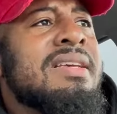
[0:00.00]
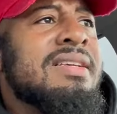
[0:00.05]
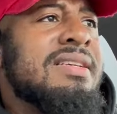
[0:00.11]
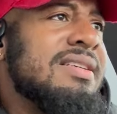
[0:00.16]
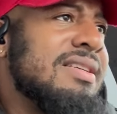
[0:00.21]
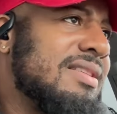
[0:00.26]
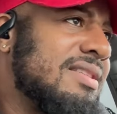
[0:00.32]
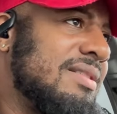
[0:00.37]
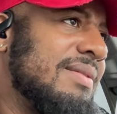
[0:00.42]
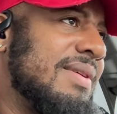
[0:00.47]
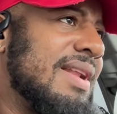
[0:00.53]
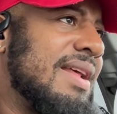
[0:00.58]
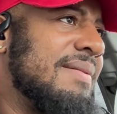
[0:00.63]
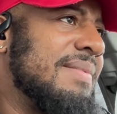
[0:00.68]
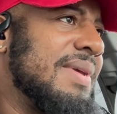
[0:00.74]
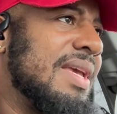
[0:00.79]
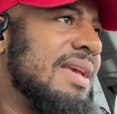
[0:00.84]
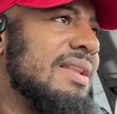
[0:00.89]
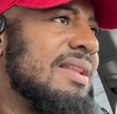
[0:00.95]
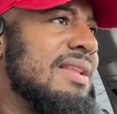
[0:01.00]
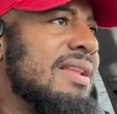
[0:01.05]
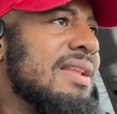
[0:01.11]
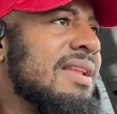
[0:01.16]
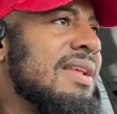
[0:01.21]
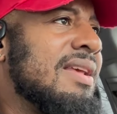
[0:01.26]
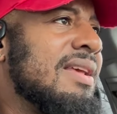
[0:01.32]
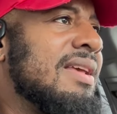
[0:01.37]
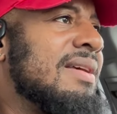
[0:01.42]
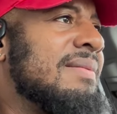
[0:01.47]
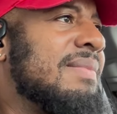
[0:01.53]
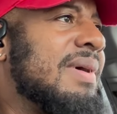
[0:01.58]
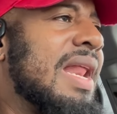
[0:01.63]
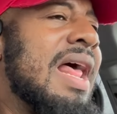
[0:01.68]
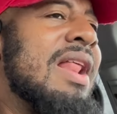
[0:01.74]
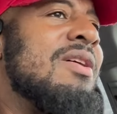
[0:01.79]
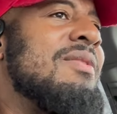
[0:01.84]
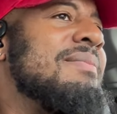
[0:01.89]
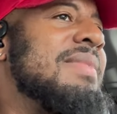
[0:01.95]
You see what I mean? But
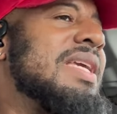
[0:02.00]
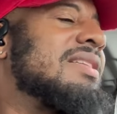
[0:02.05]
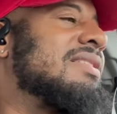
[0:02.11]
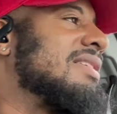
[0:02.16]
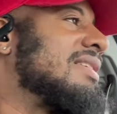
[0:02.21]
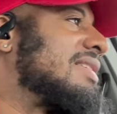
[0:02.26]
I don't mean to